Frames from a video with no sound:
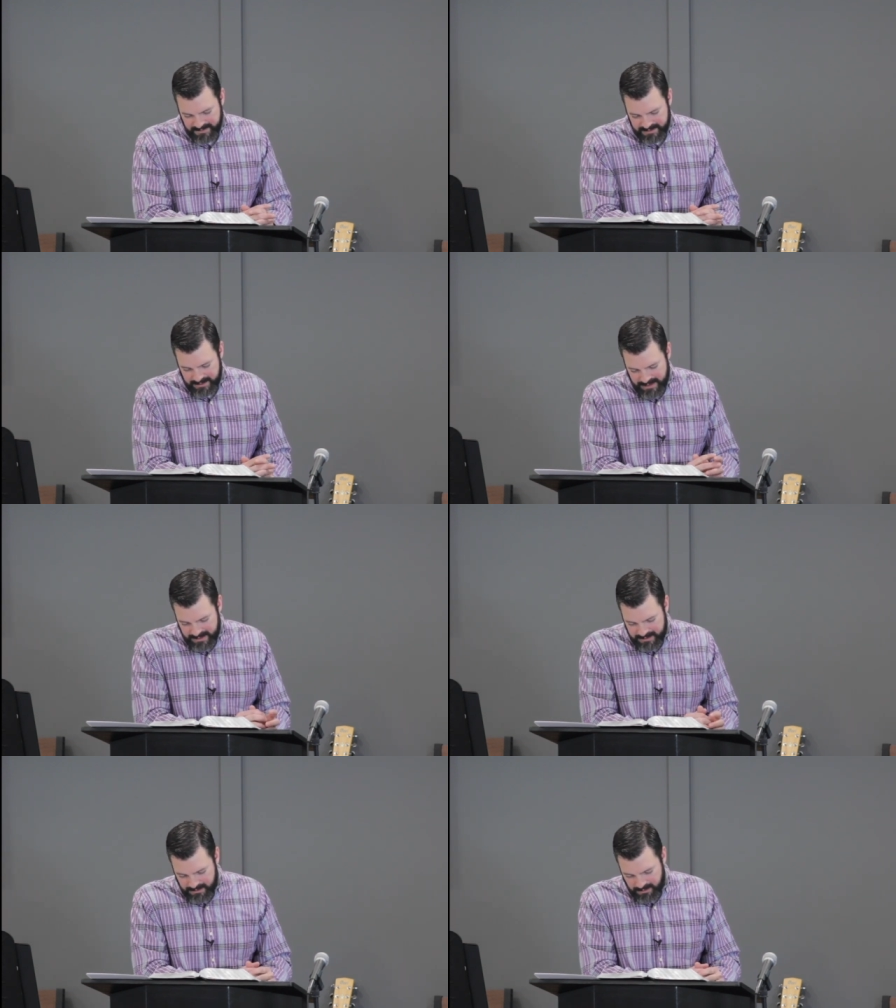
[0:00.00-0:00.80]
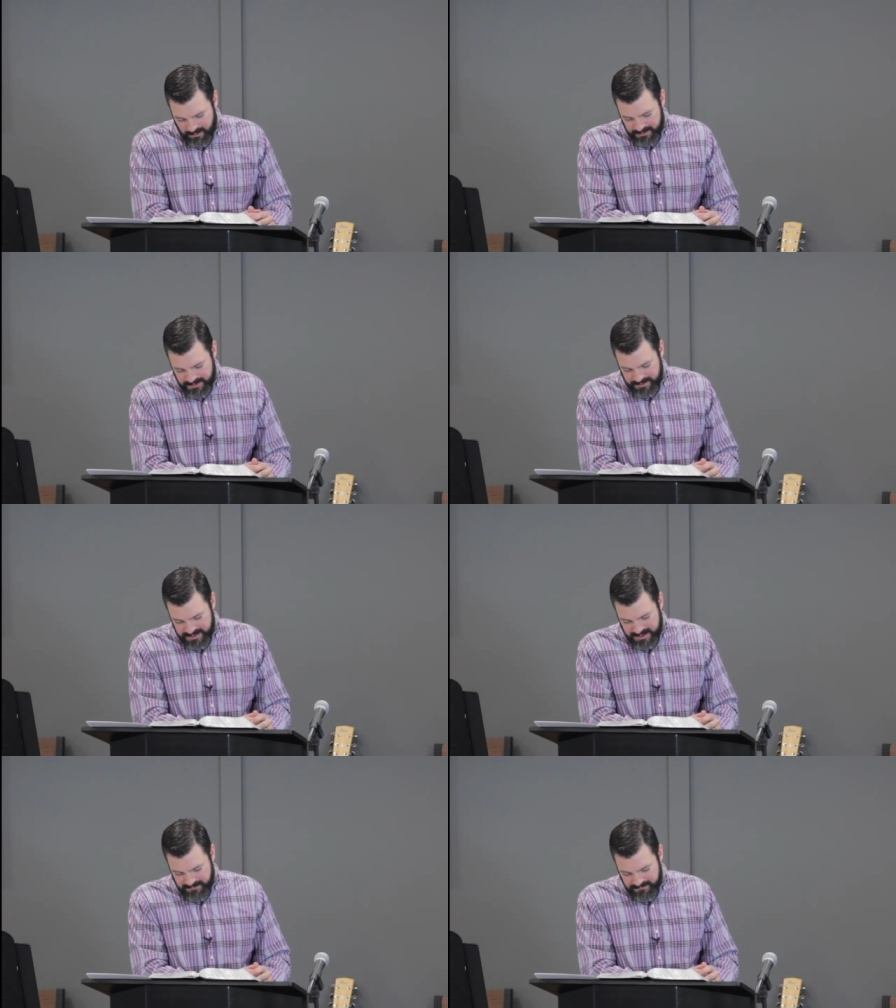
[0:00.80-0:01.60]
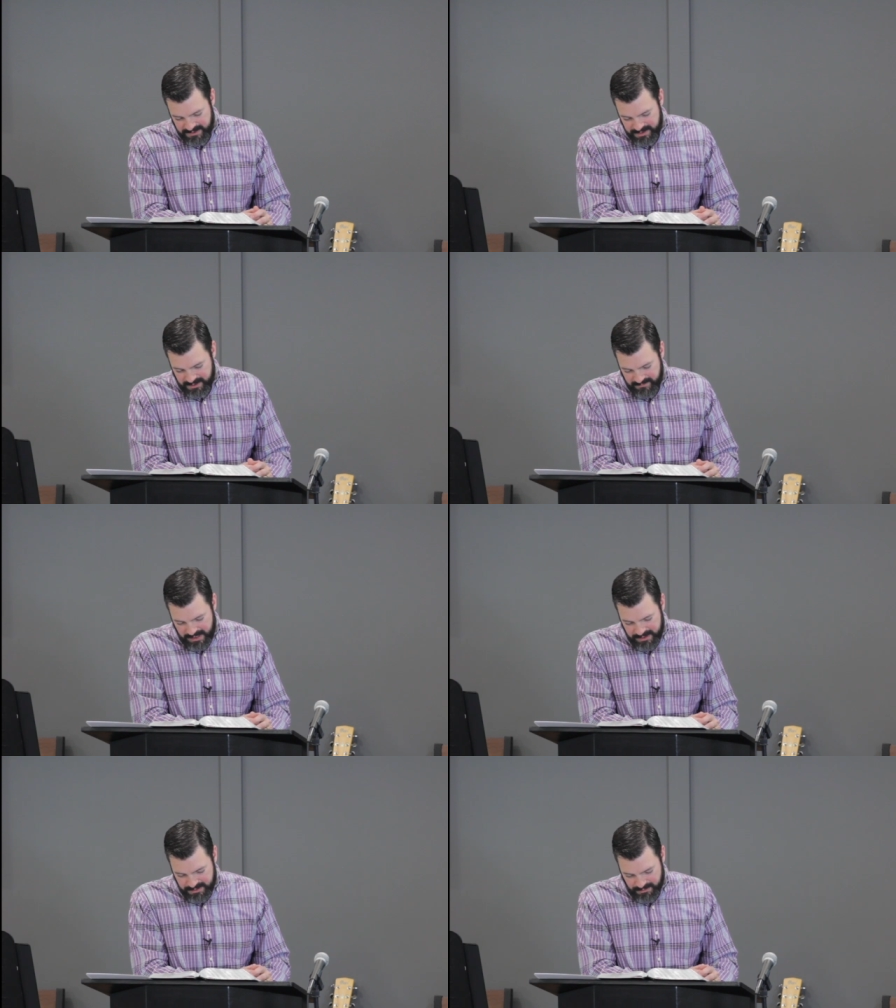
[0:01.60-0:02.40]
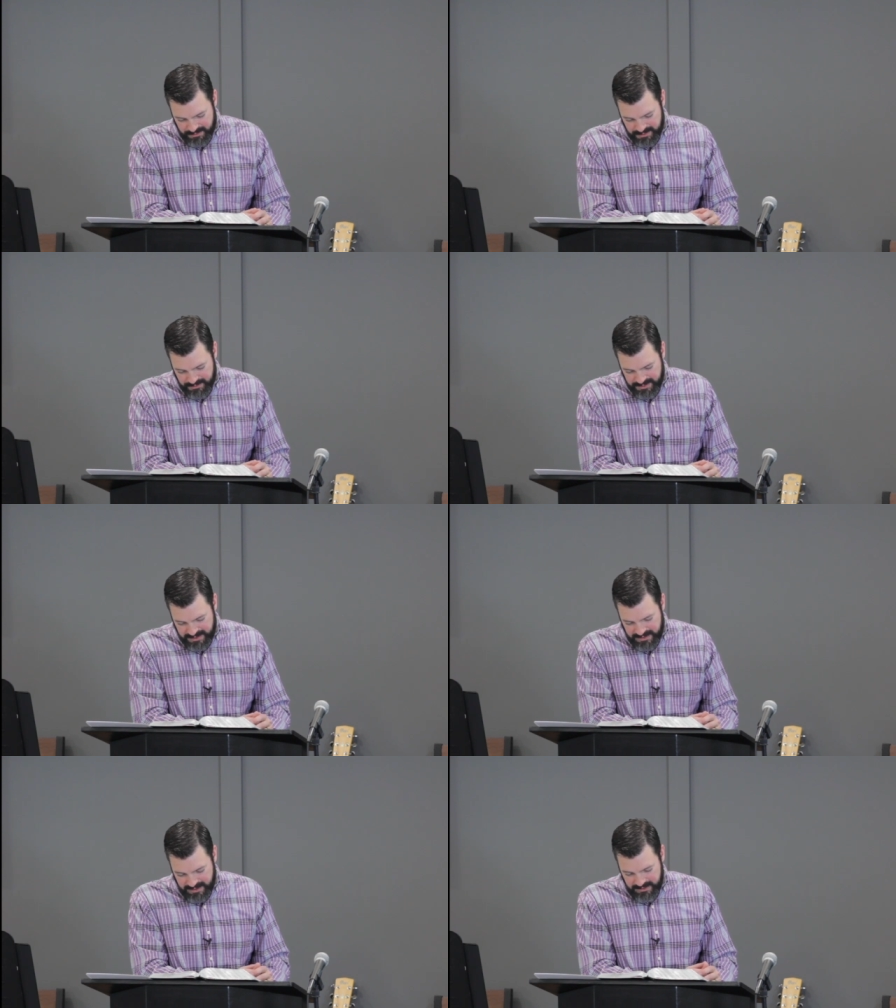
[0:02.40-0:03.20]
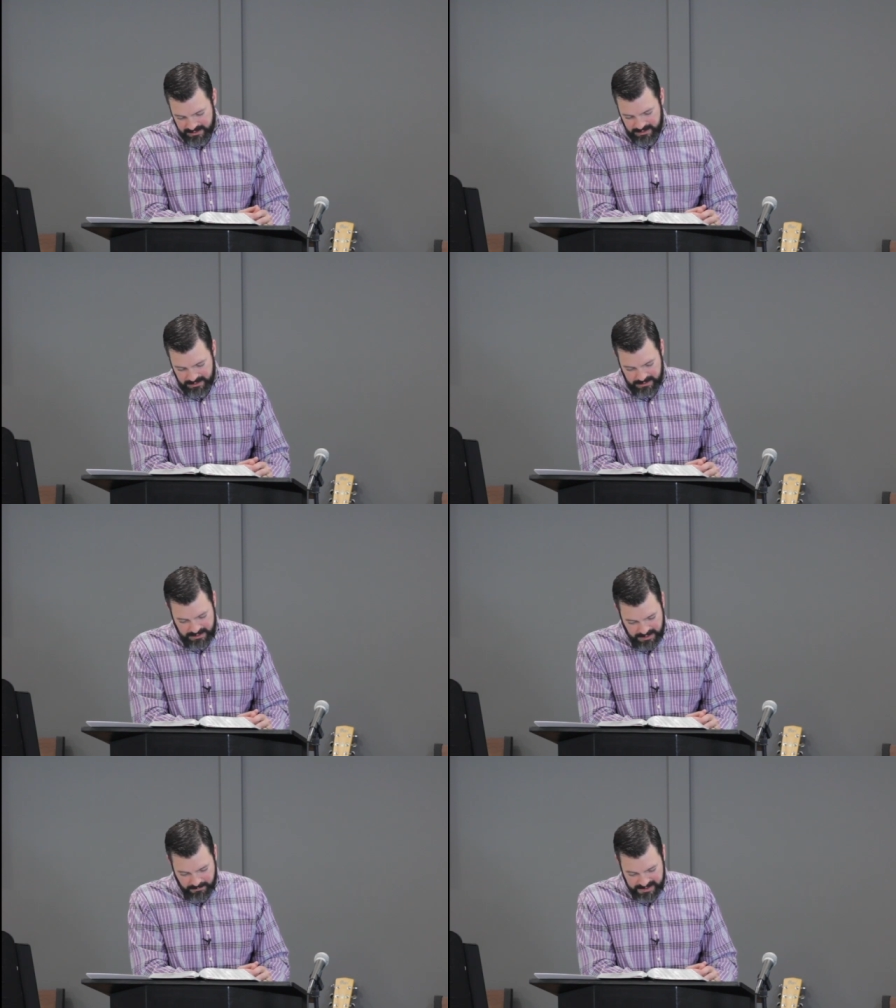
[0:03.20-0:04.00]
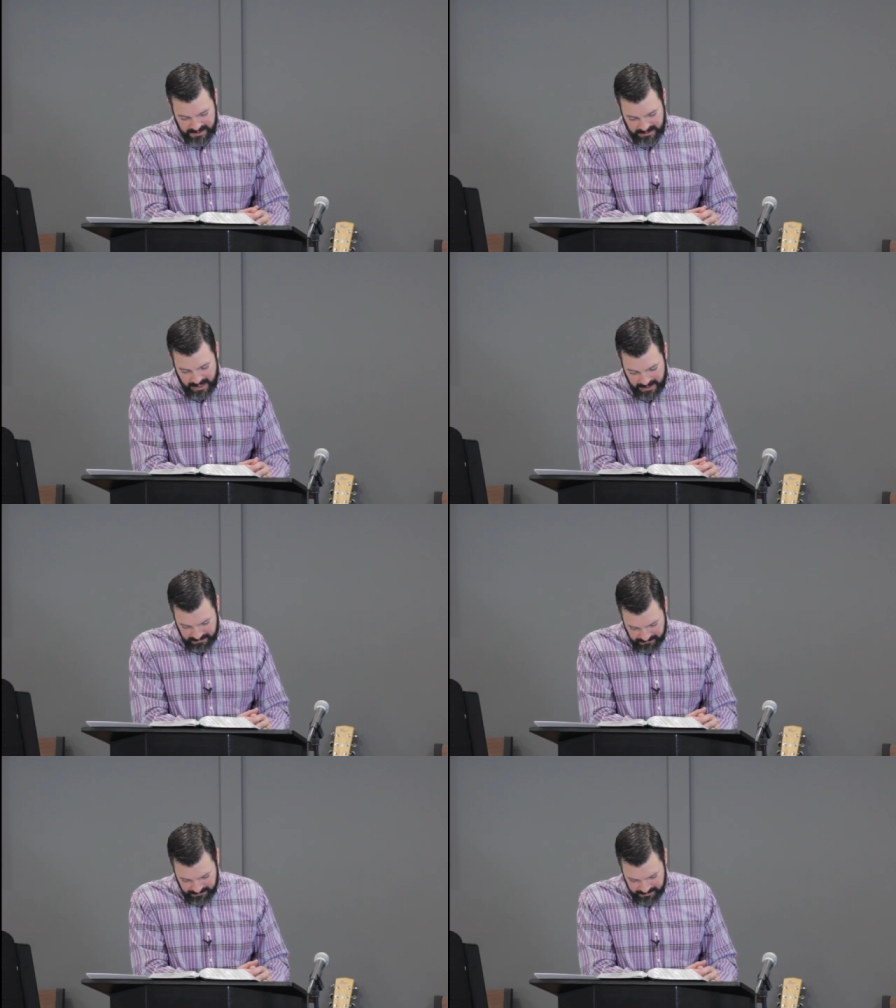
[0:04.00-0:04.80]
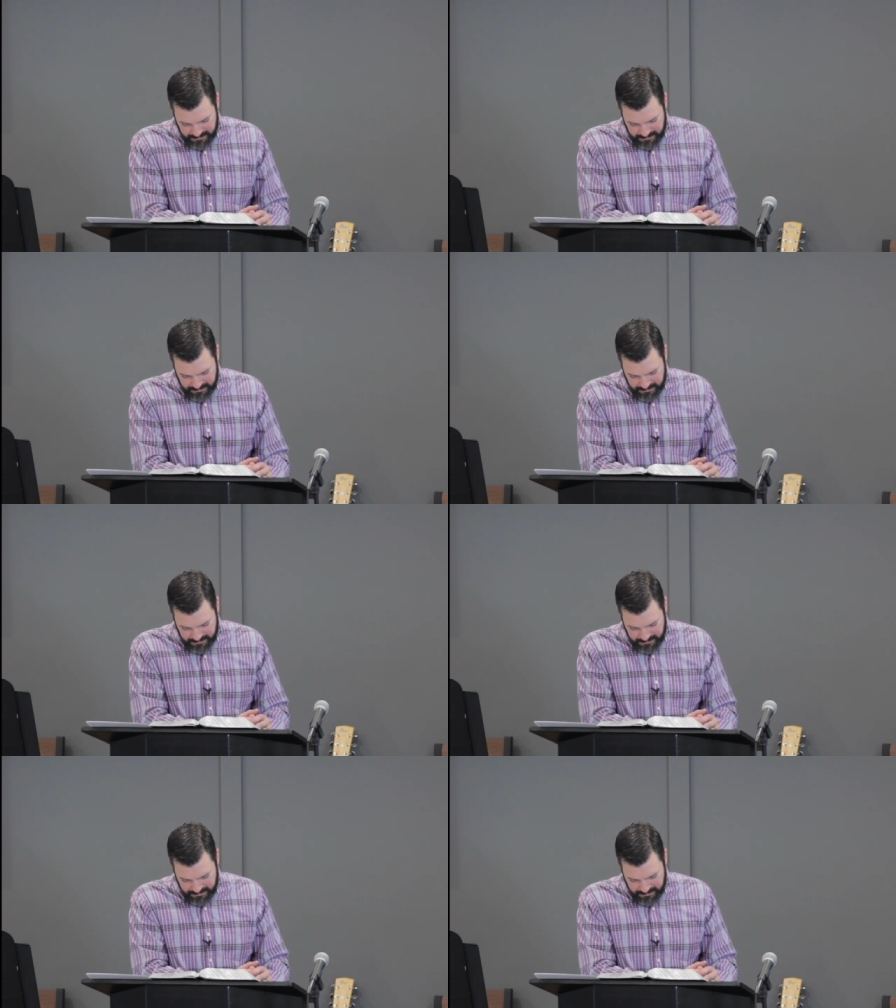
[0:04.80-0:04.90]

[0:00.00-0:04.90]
they had also seen a vision of angels who said that he was alive.